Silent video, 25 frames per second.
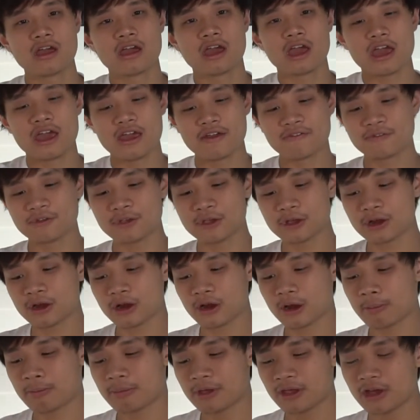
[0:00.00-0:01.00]
If
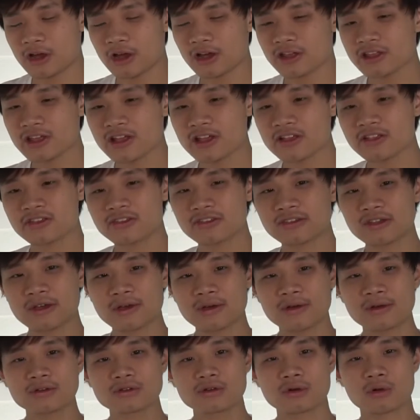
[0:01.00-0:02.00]
you're beyond that
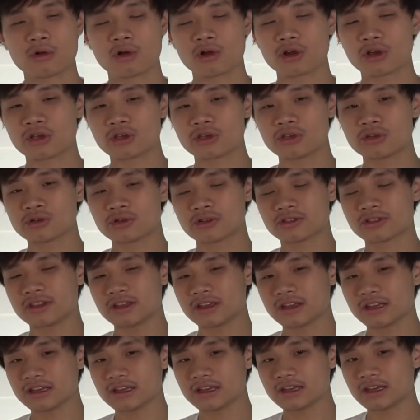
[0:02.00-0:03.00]
stone, or you're
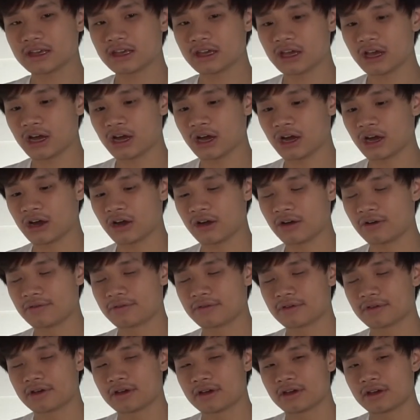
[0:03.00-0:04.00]
thinking
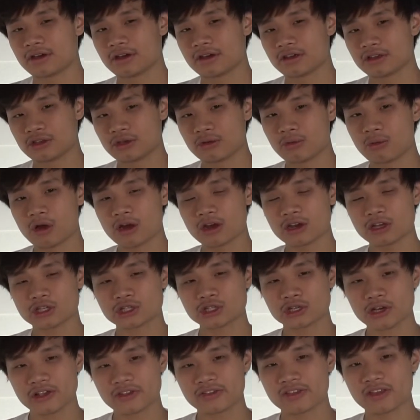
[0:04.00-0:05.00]
of you want to
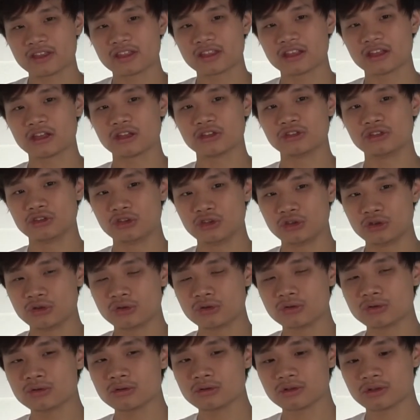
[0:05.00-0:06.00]
try something
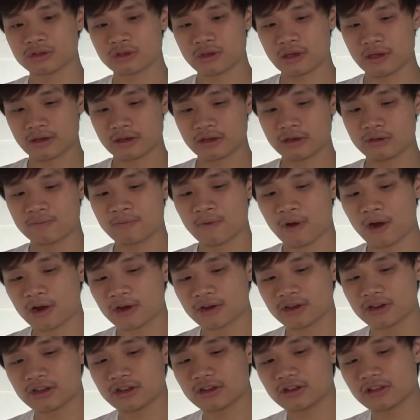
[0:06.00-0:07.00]
new and you've
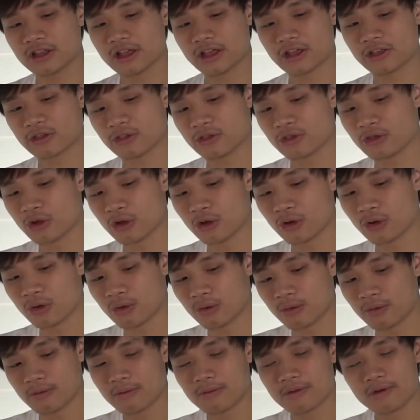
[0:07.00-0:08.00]
already
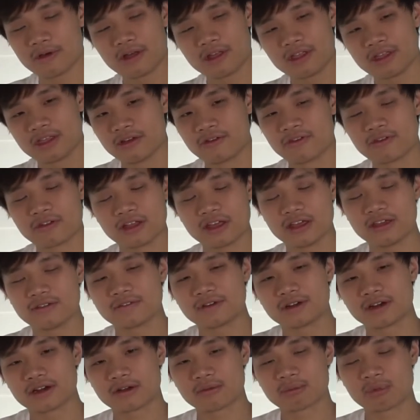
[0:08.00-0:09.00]
know the
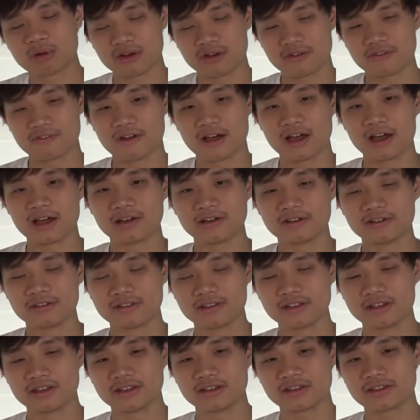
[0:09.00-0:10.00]
flavor profile of
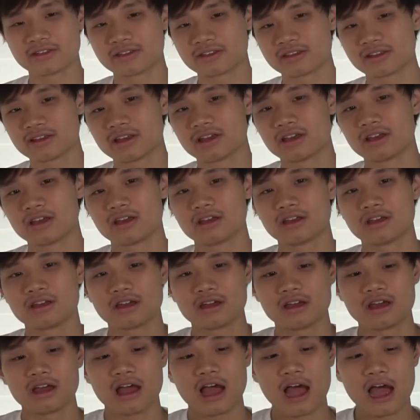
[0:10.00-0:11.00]
this,
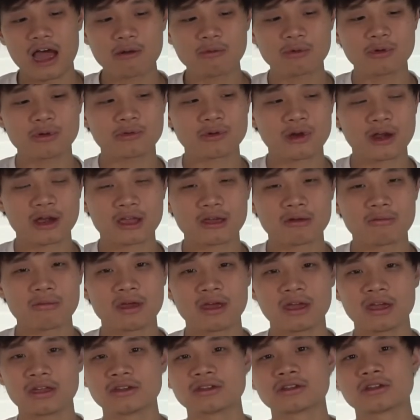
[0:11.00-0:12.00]
I would
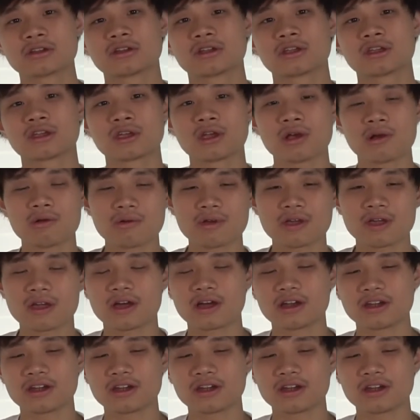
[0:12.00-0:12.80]
recommend looking